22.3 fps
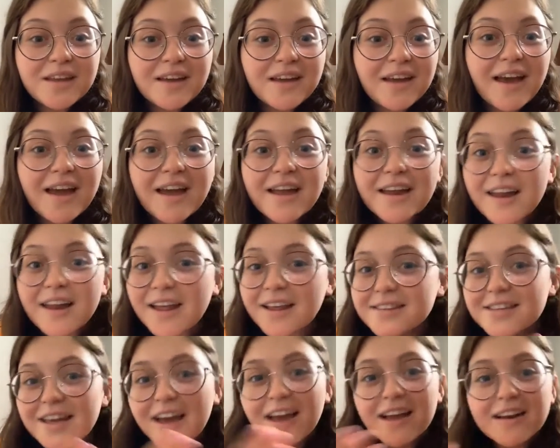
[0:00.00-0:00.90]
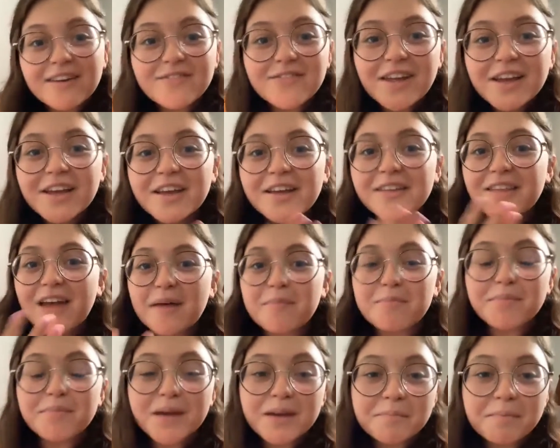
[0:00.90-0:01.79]
and it's kind of like that
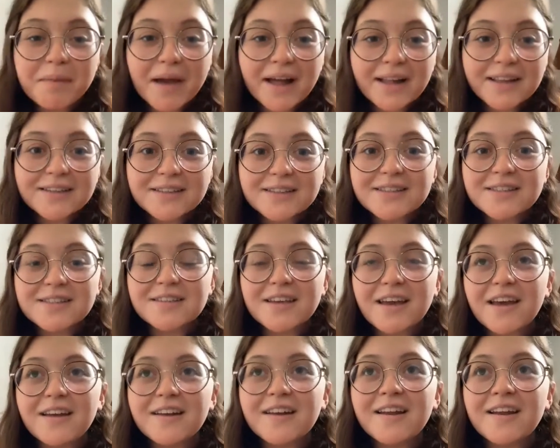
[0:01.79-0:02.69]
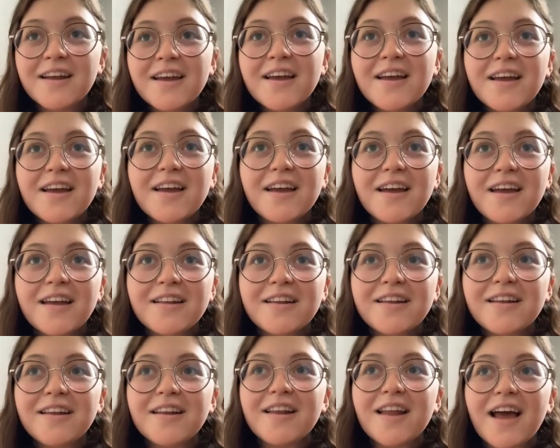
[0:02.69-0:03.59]
big balance, and
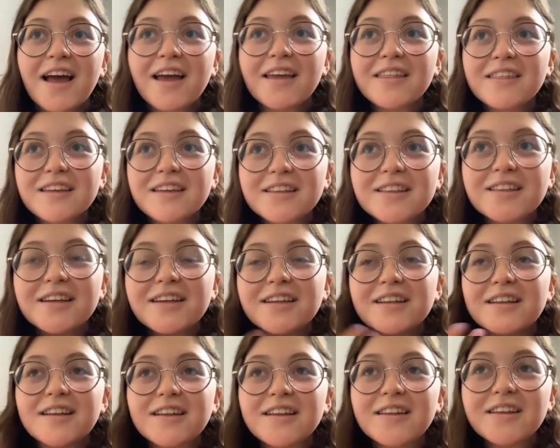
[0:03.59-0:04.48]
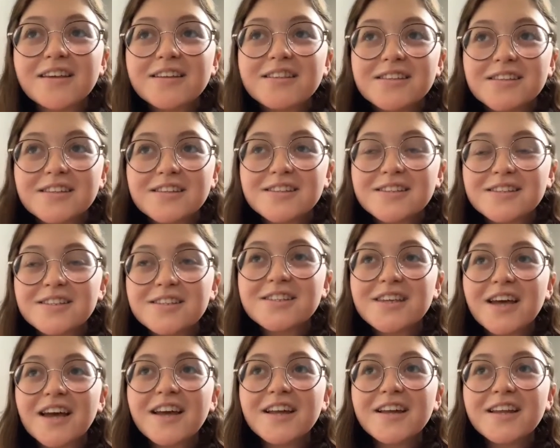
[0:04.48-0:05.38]
I think that the
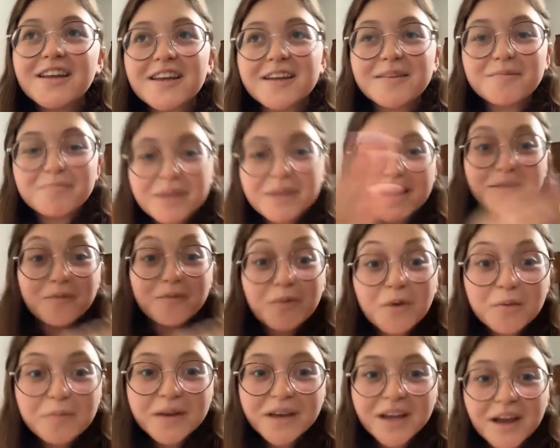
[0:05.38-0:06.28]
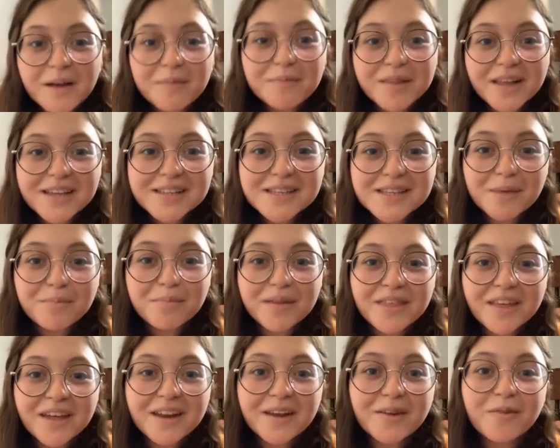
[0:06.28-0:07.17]
society will become less
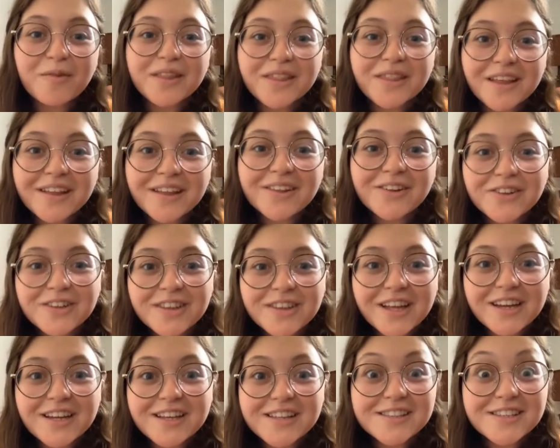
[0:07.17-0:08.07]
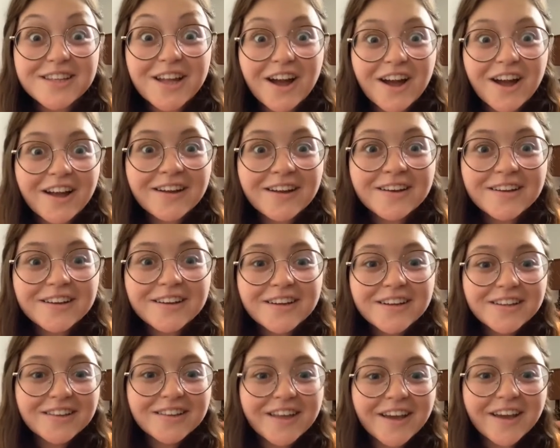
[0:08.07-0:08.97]
apathetic when they learn that it's not
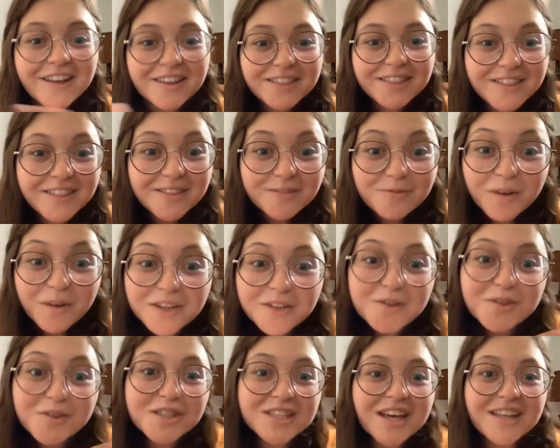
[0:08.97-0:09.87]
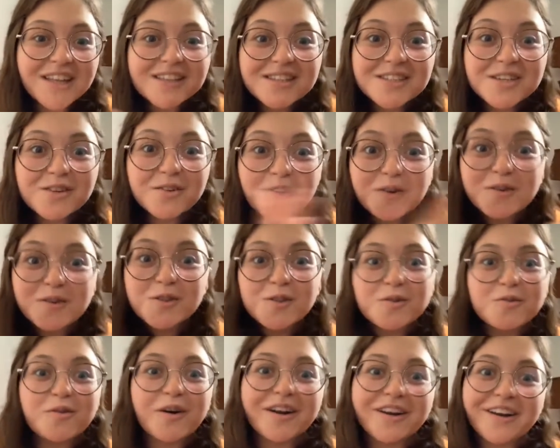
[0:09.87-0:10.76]
like what you said, 0 to
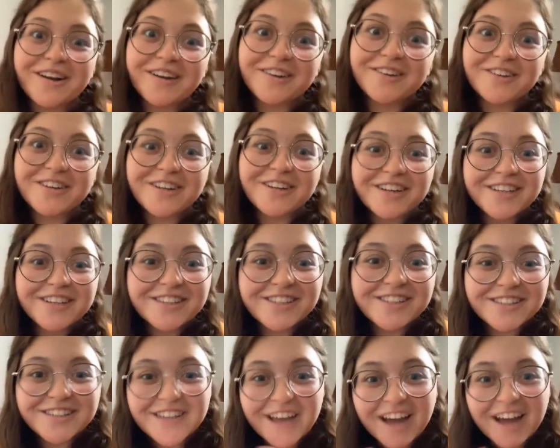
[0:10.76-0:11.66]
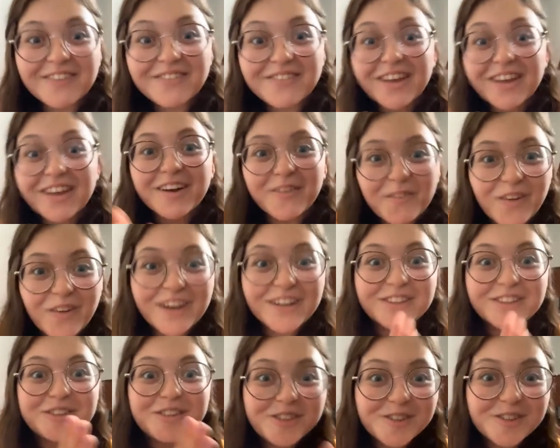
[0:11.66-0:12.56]
100. It's kind of like
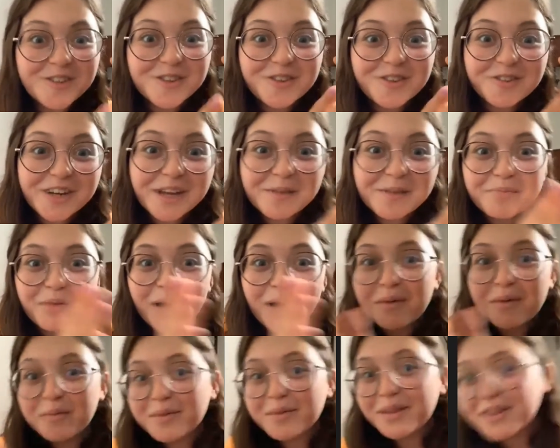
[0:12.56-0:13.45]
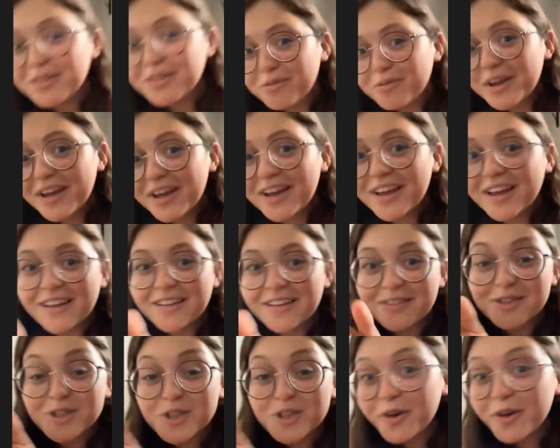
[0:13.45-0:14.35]
1, 2, 3, probably 3,
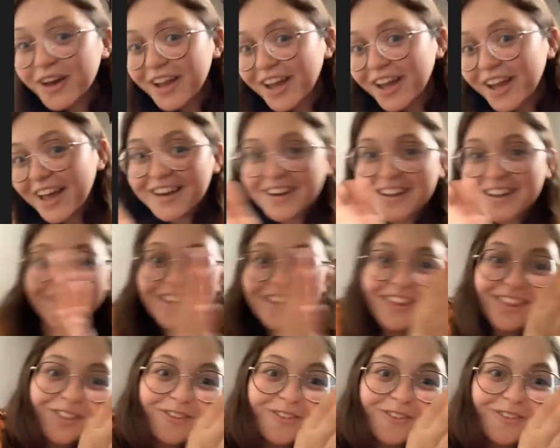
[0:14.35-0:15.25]
2 again, and then 3,